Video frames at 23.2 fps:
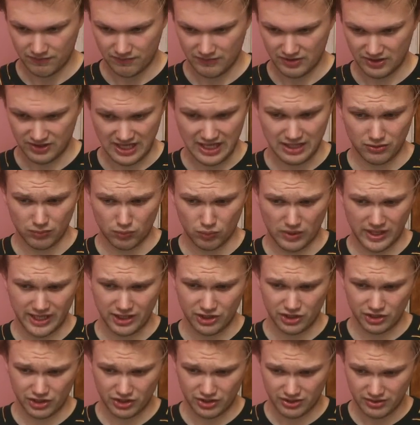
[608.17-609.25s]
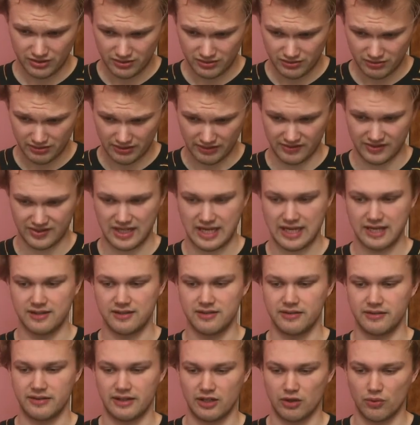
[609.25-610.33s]
Is that a wish? It said
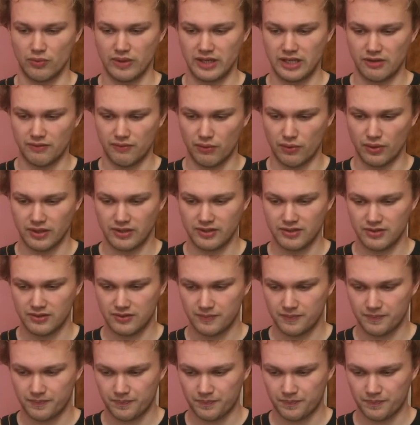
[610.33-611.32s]
in a weak voice.